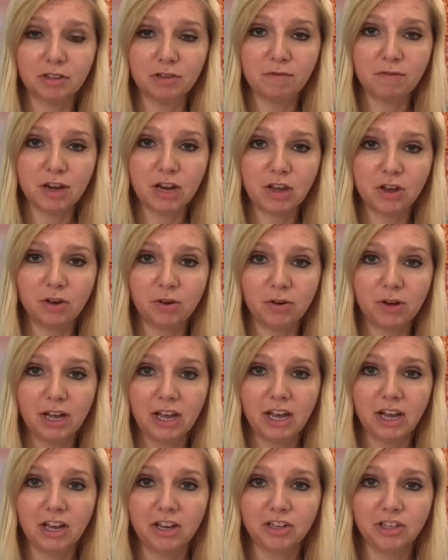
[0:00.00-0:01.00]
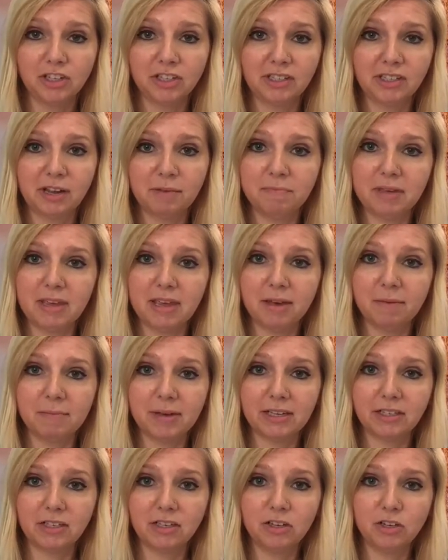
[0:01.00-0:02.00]
the video, just send me a
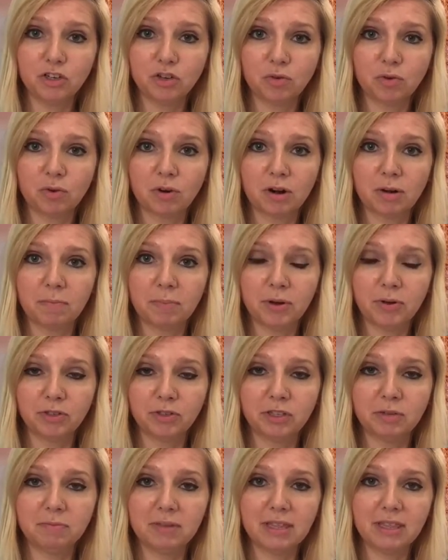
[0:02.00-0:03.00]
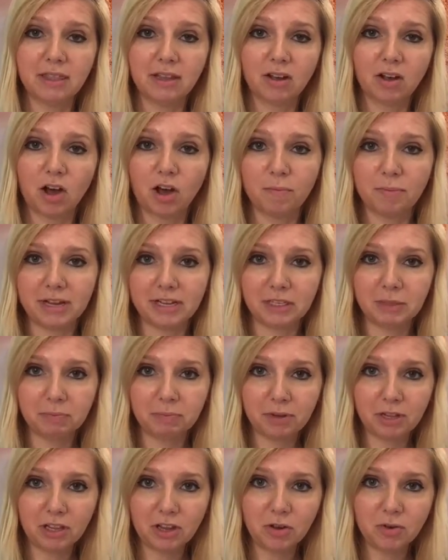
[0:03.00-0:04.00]
message or post them in the comments
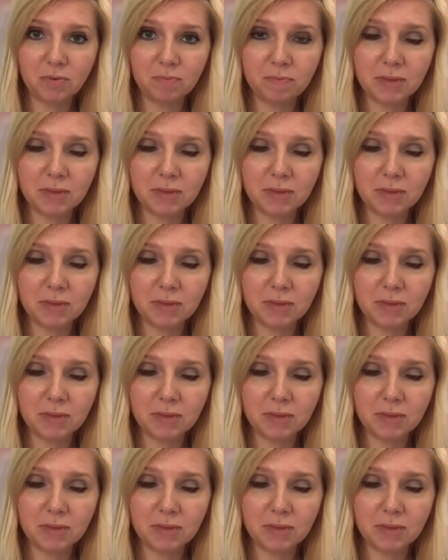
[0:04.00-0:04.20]
below,